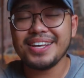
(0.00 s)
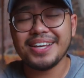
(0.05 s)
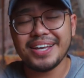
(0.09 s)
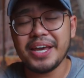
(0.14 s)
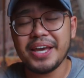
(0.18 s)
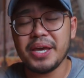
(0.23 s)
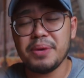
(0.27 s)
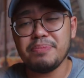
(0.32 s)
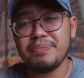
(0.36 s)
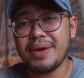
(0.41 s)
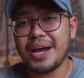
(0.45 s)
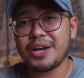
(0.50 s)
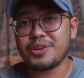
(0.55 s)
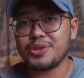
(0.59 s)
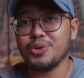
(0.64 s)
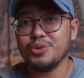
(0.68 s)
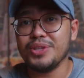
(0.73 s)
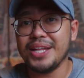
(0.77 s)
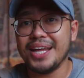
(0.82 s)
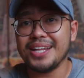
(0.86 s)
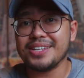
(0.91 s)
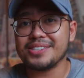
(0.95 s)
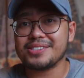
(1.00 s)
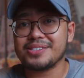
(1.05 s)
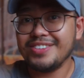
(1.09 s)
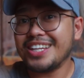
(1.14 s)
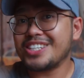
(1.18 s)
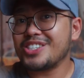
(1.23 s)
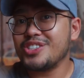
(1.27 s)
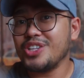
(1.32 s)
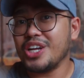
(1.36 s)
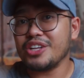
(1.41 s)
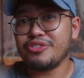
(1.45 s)
a macro lens.
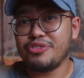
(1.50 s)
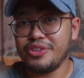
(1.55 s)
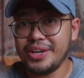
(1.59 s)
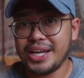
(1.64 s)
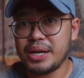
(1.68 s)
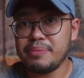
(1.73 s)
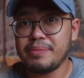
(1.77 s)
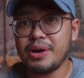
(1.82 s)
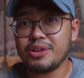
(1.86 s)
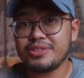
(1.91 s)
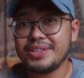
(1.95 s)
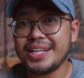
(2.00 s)
Let's not forget about